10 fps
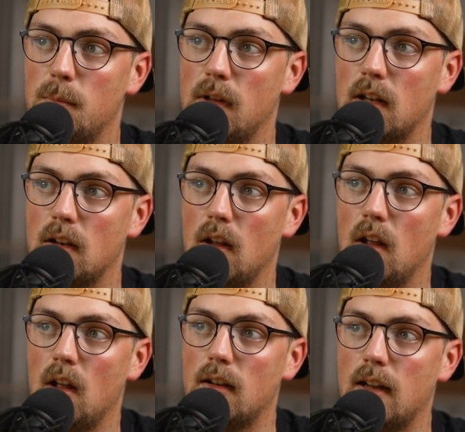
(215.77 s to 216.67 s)
bit
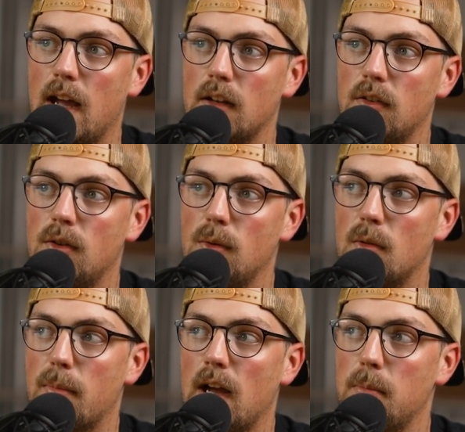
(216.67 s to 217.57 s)
attached to
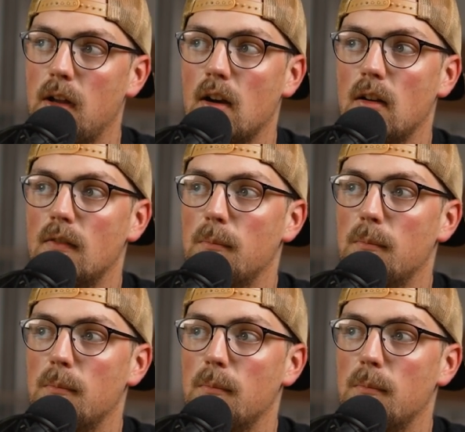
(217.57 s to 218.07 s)
the pipe here.